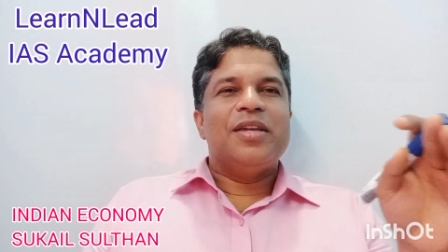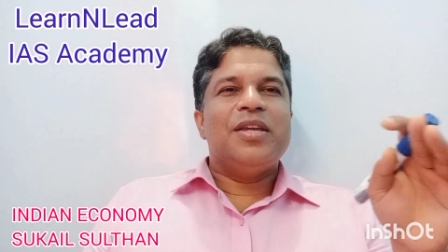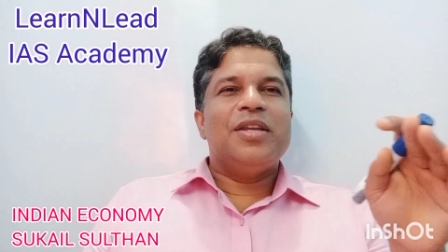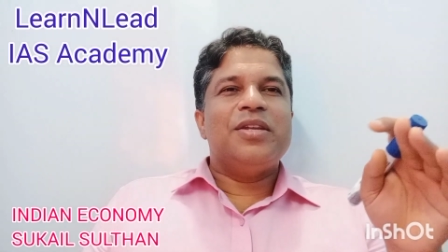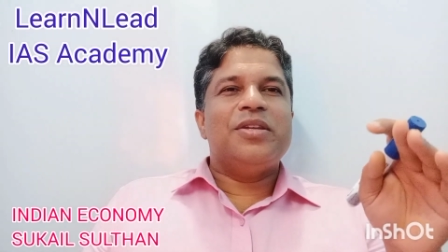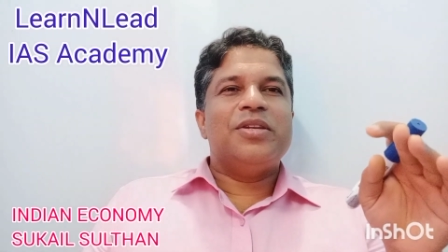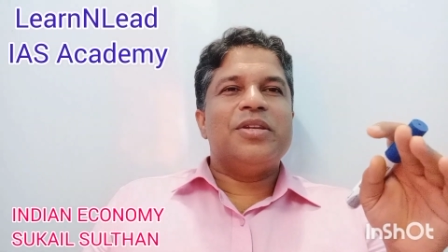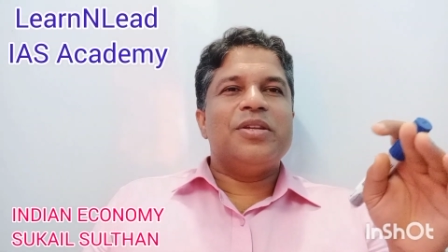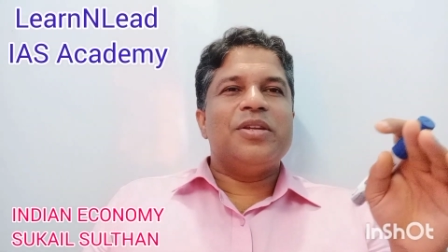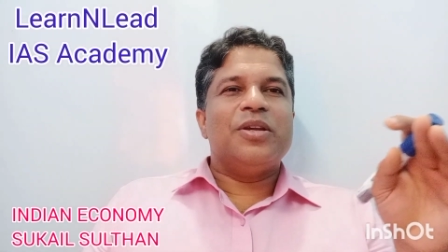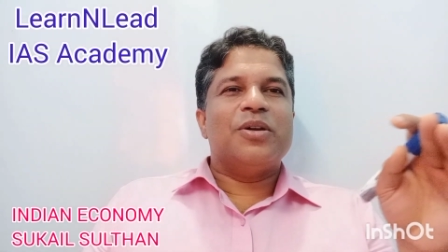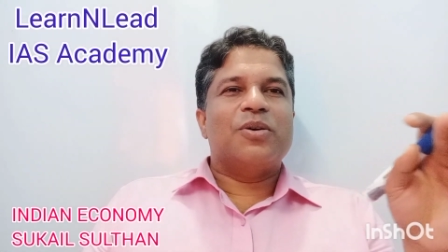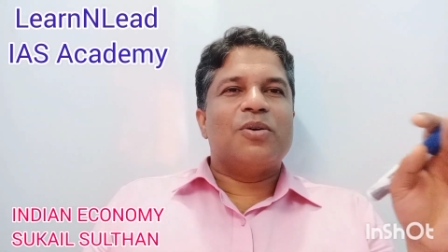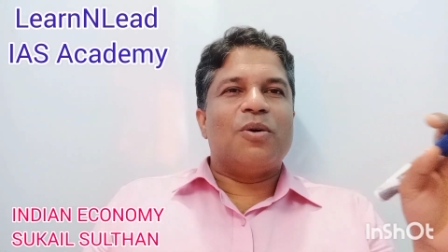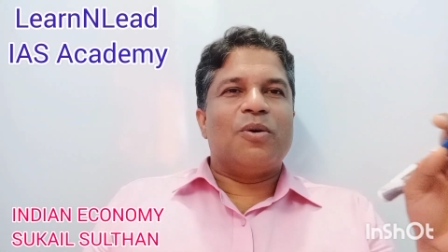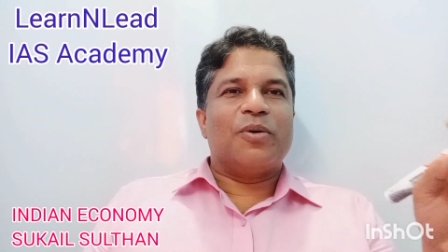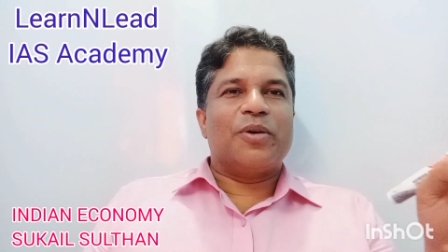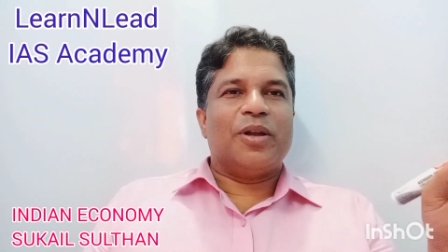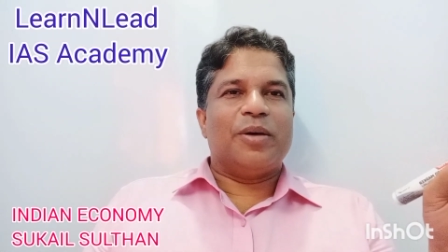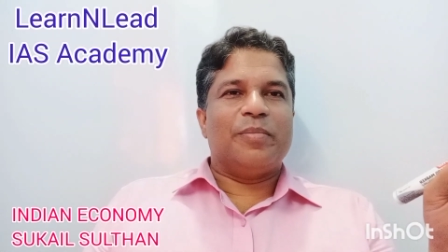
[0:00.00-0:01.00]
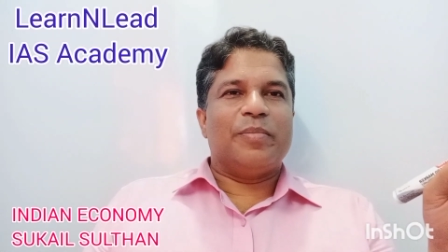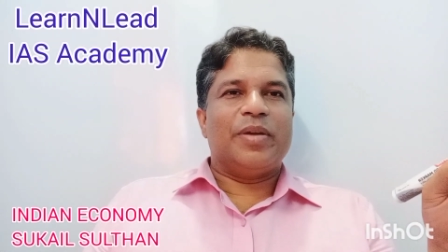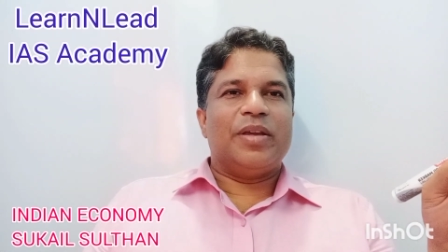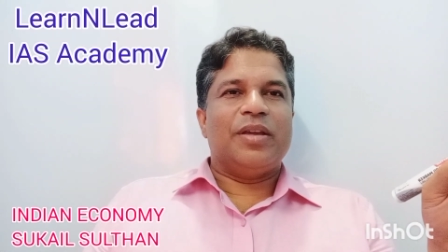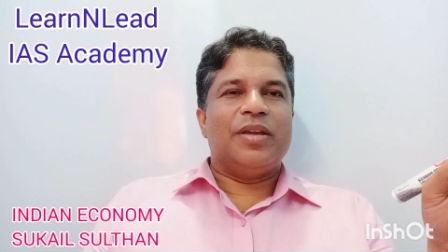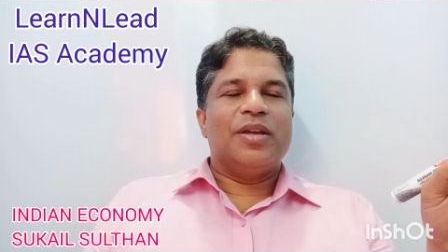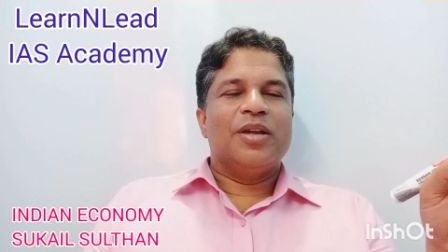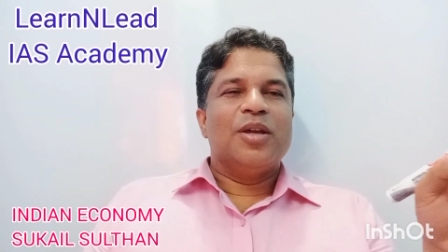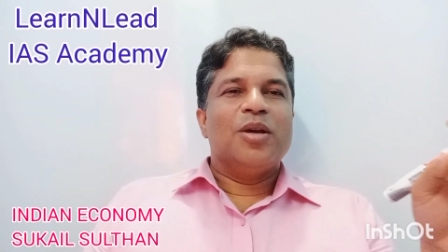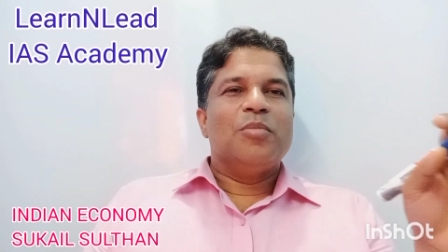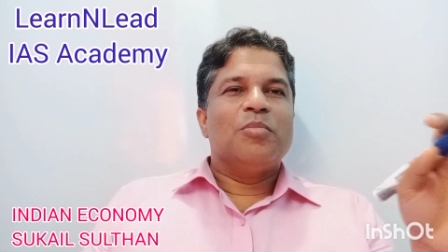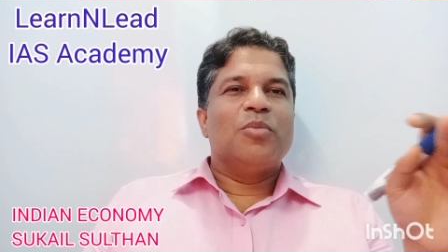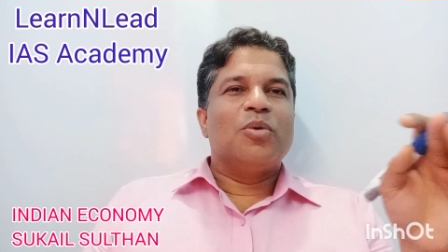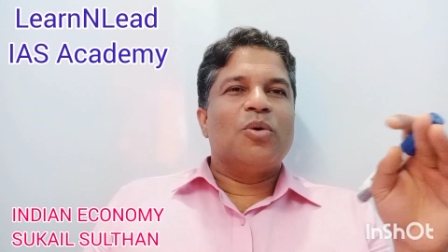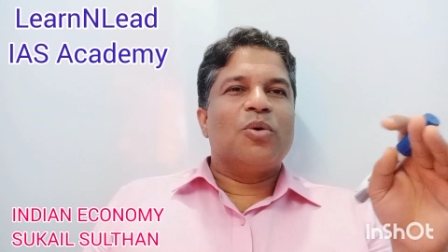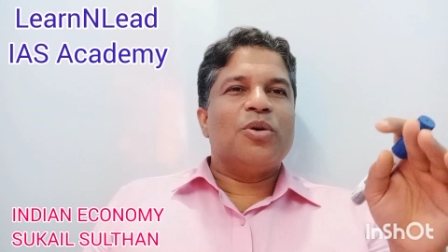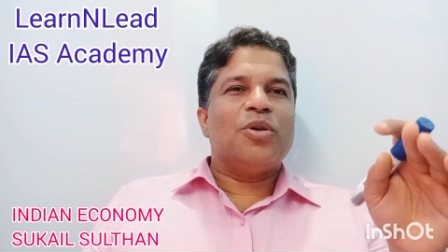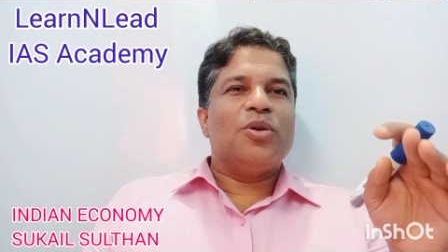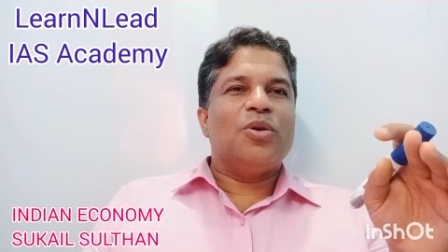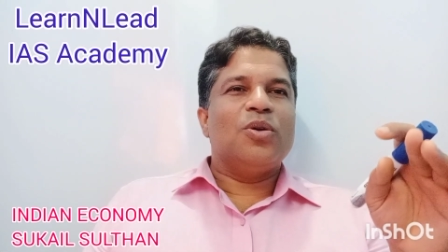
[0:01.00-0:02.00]
Indian economy
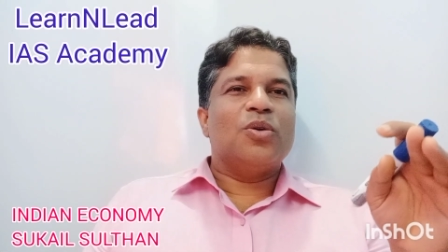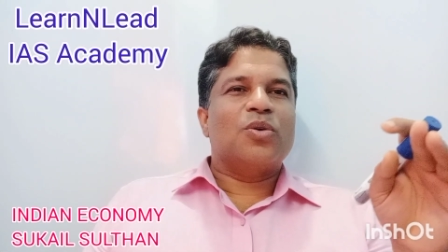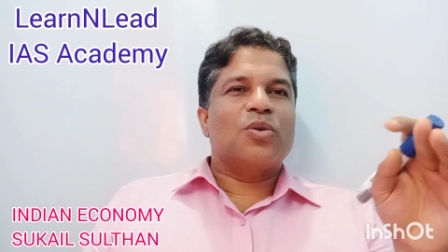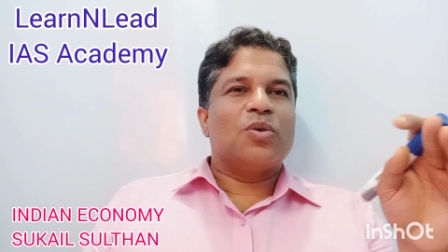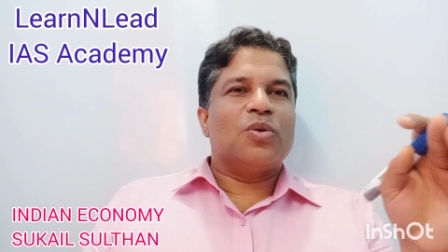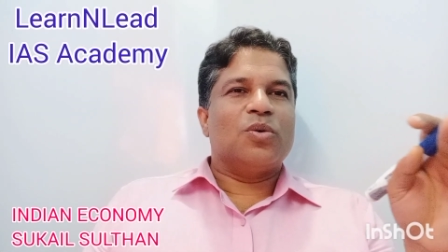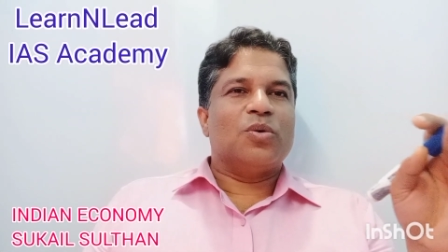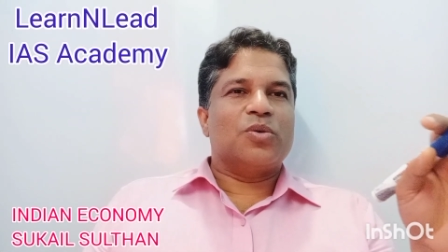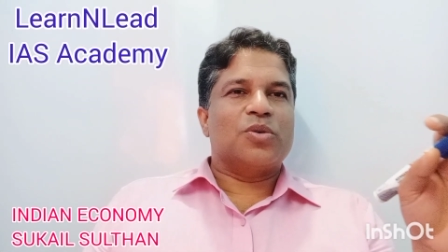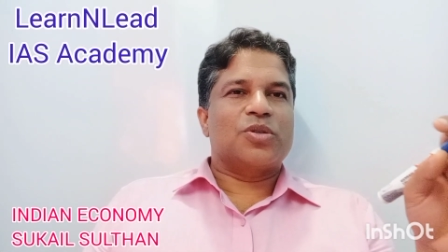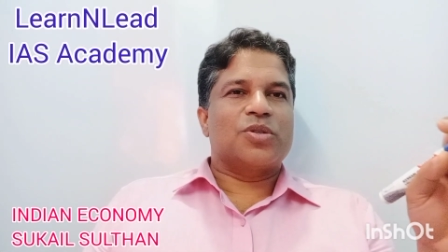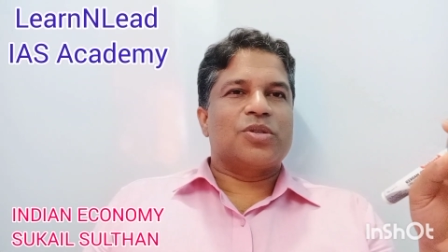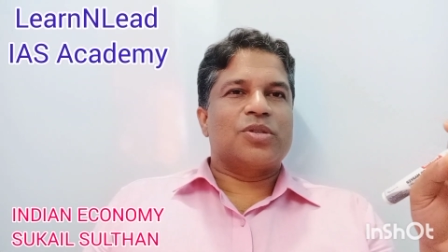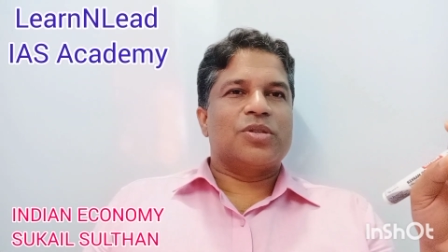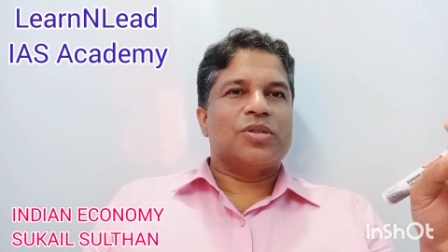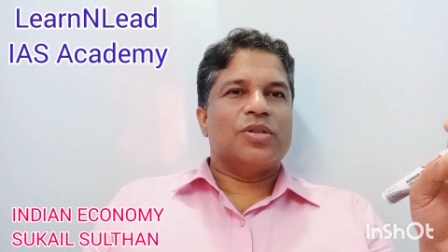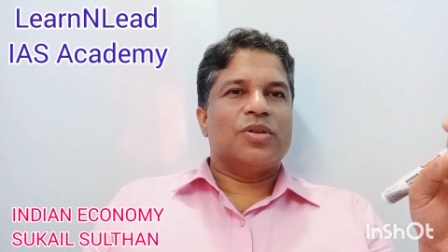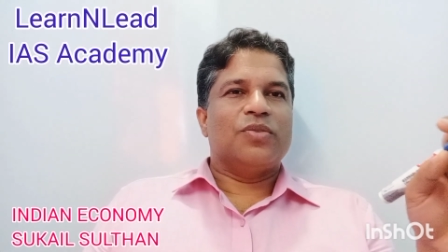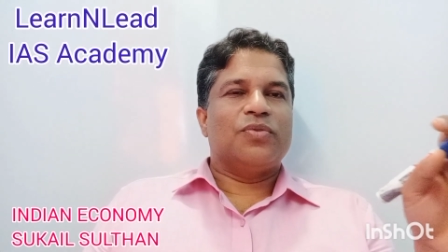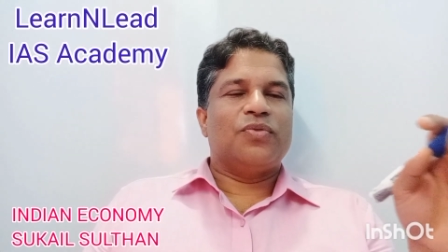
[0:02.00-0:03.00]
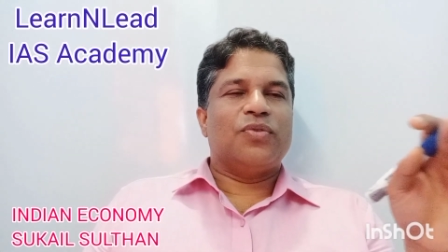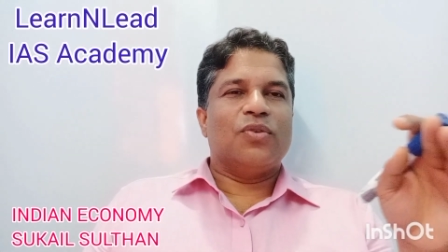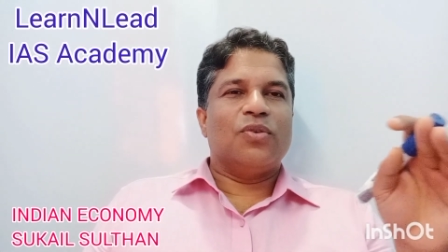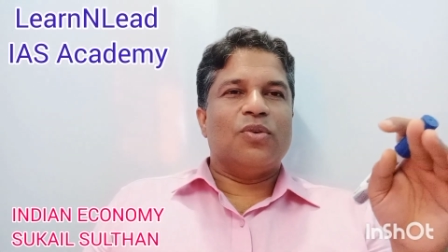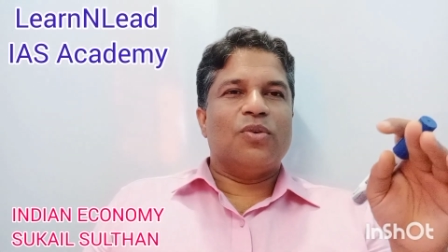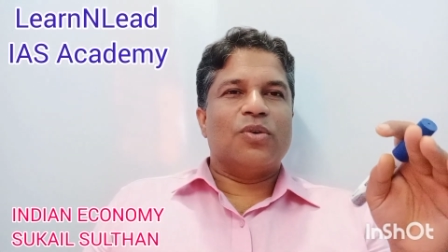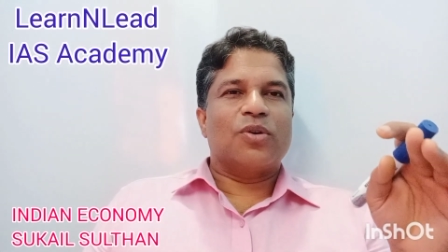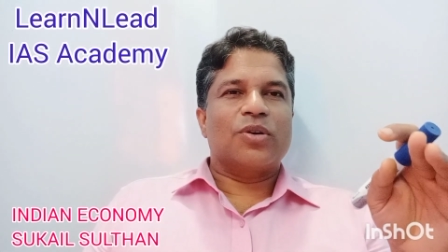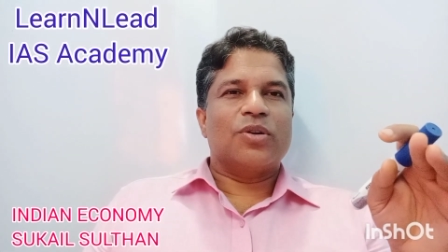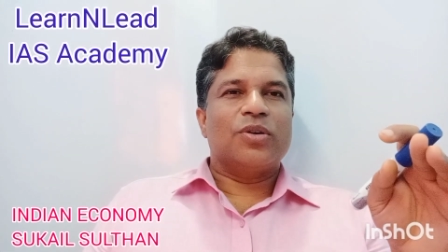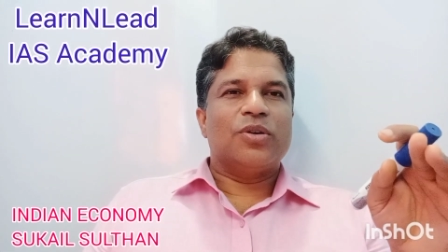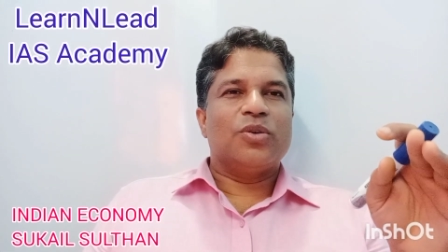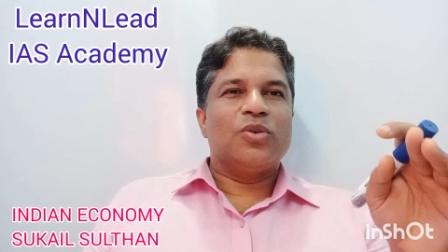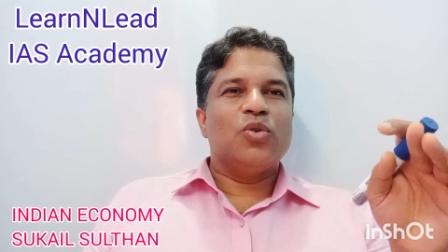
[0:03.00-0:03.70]
module course for